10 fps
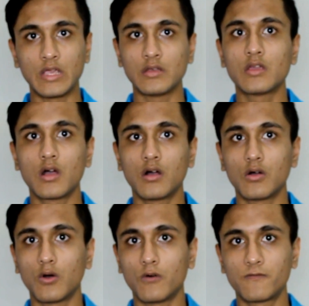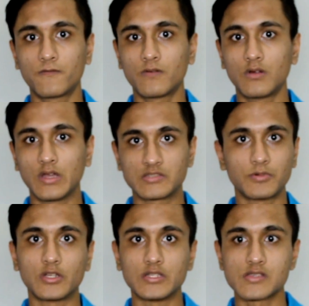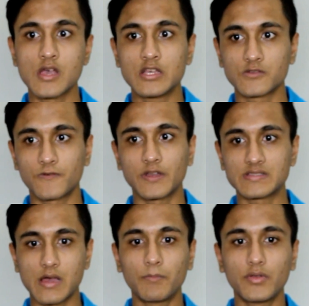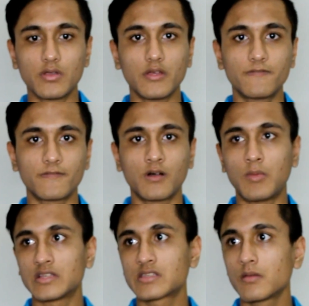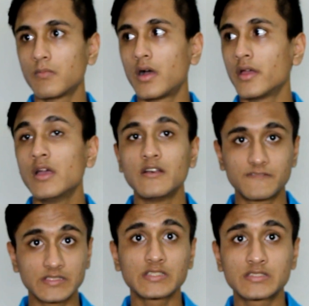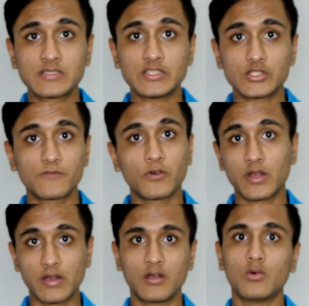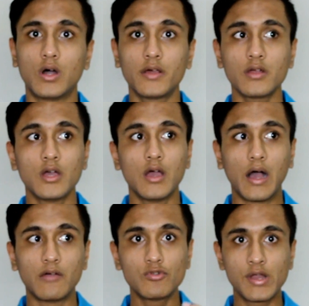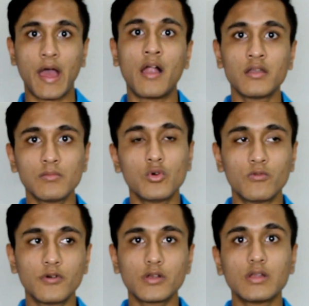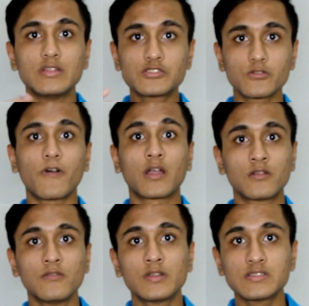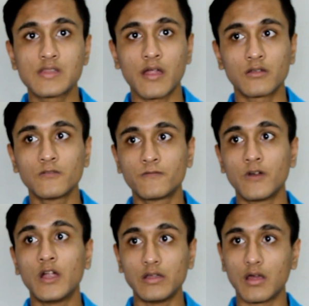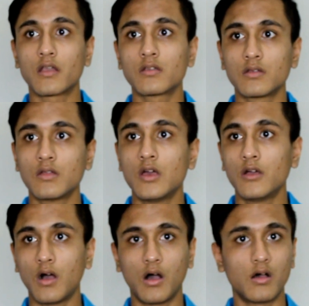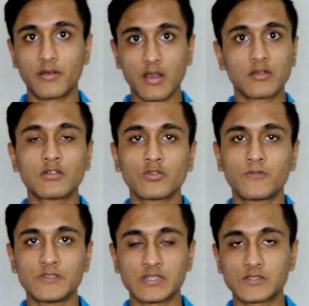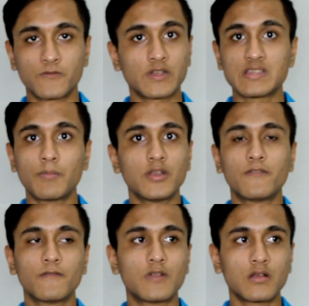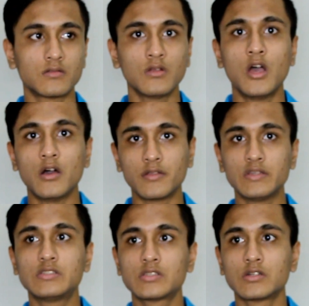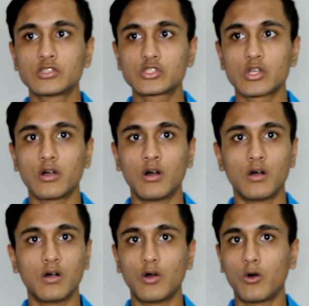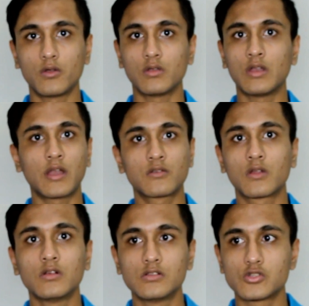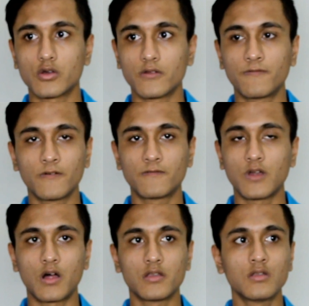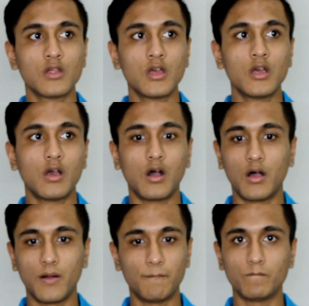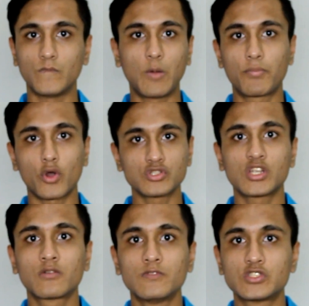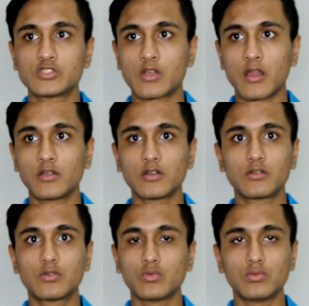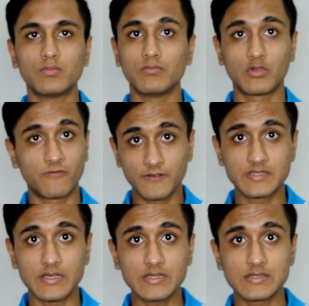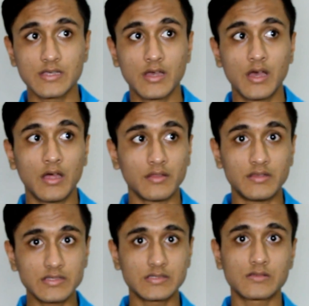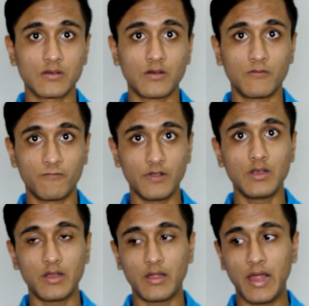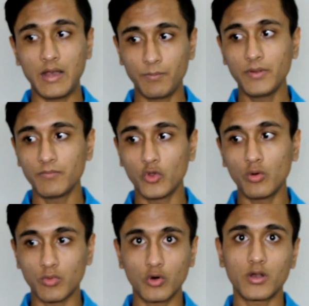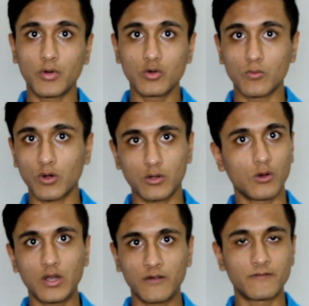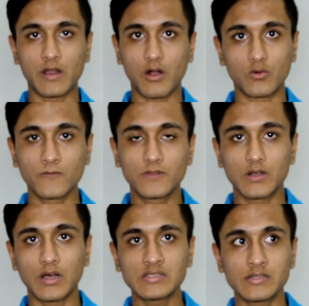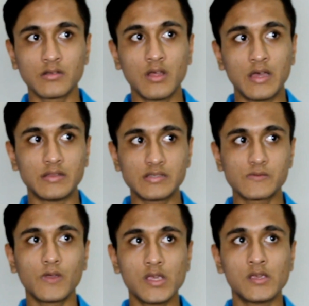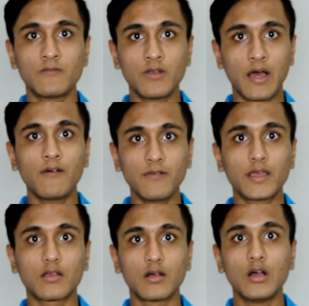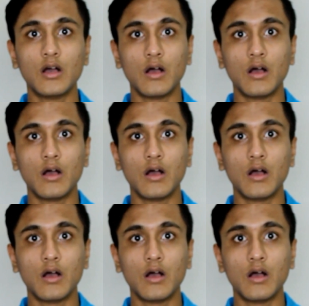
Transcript: area of expertise. So for example, if I'm asking my physics teacher for an LOR, I would hand him over a list of activities that I've done related to physics. So for example, if I've done research on electricals, or if I've done a project which is related to physics, this will help him know more about what all I've done out of the class, and this way he will have like